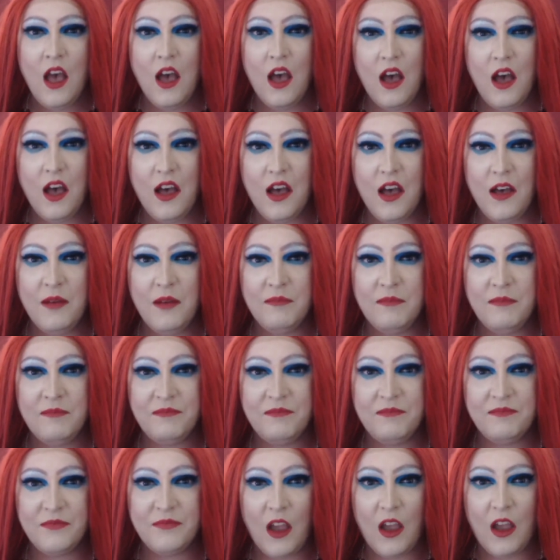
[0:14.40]

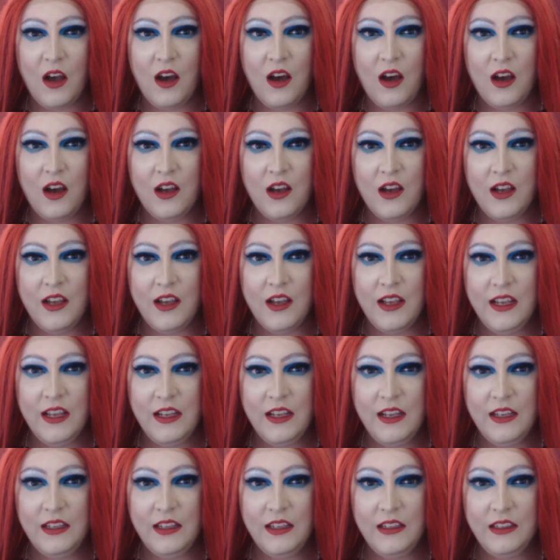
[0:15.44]

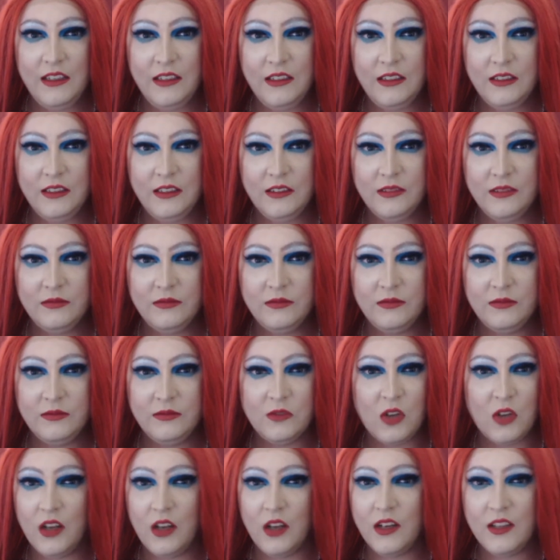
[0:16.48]
I
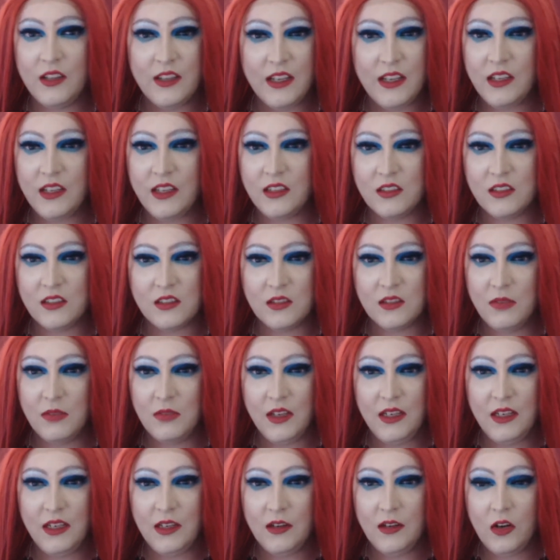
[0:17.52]
trying to think and it's
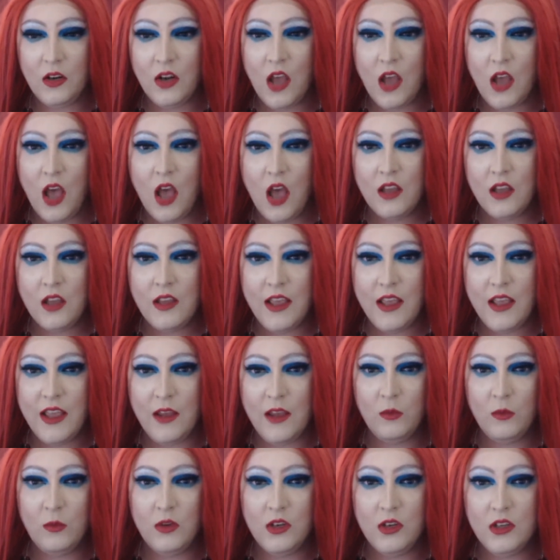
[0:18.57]
completely gone. It
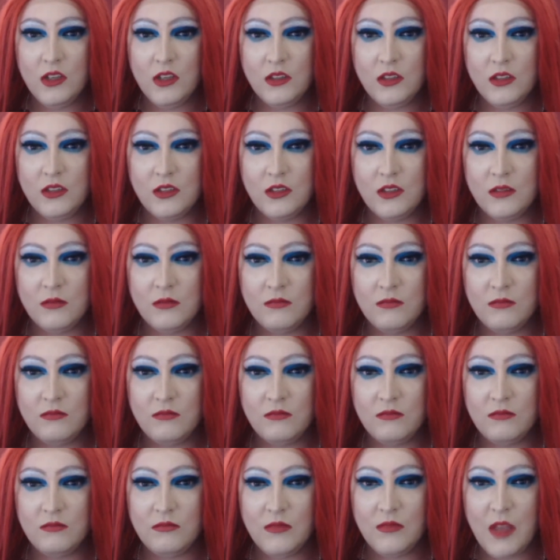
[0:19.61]
was
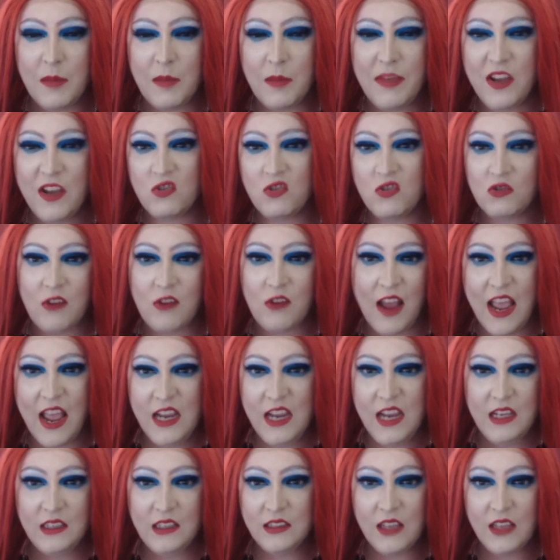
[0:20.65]
a bit
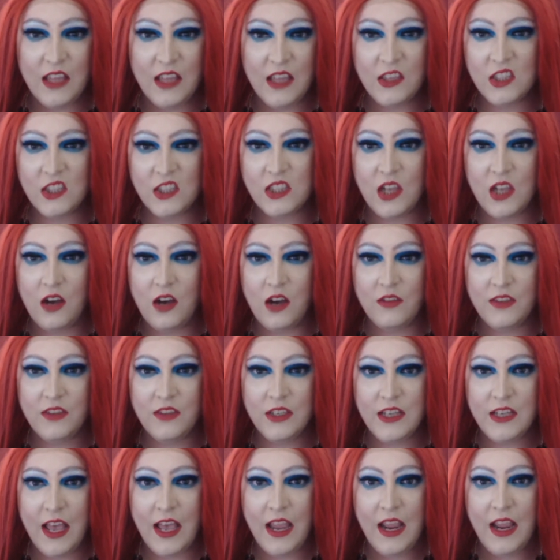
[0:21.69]
grey at the start of the
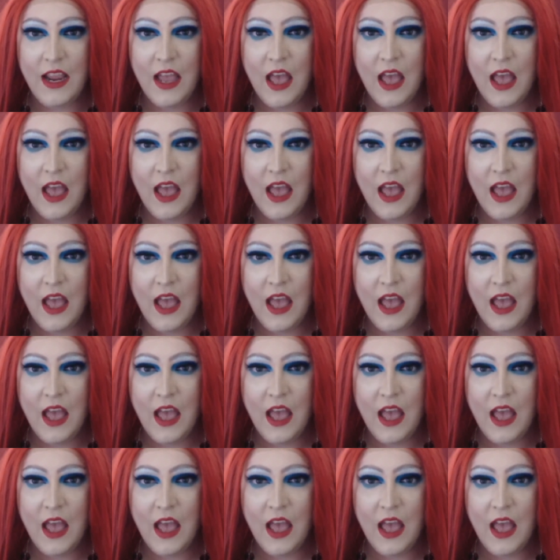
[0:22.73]
day,